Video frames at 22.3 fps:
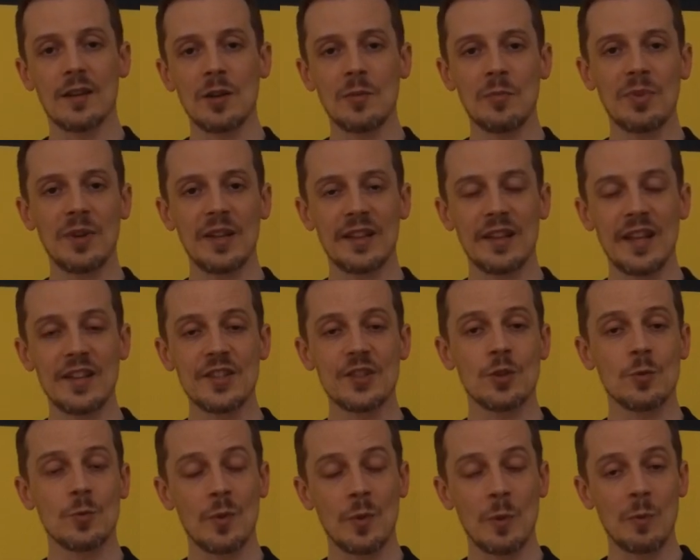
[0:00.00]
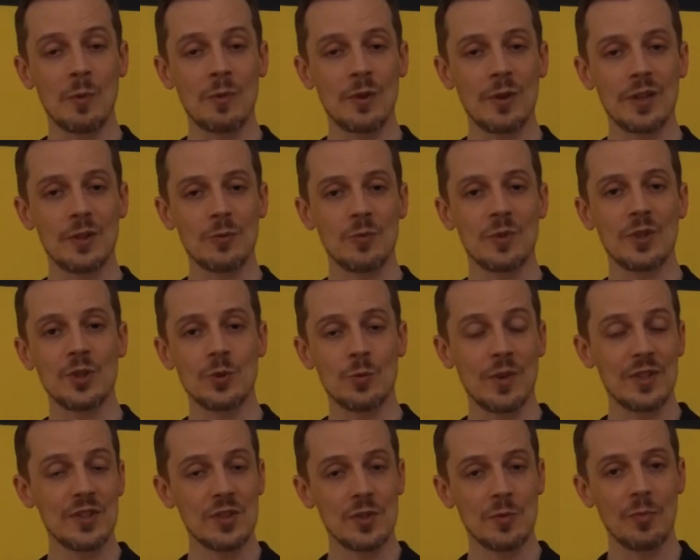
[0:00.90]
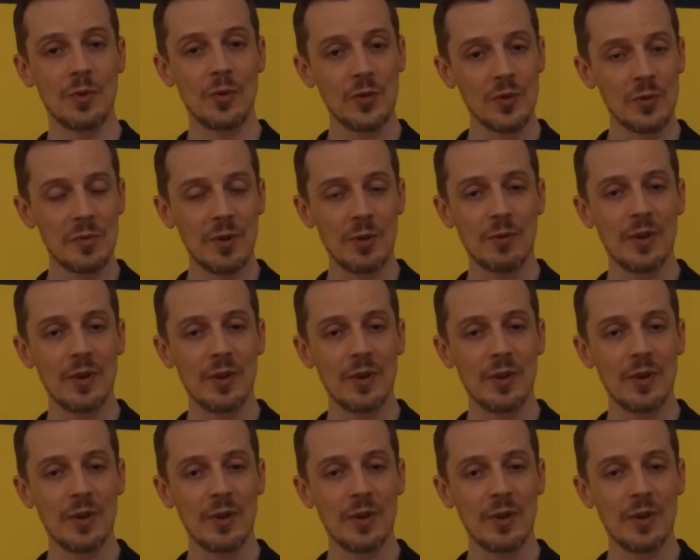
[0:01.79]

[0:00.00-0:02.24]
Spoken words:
complete engine which was supposed to be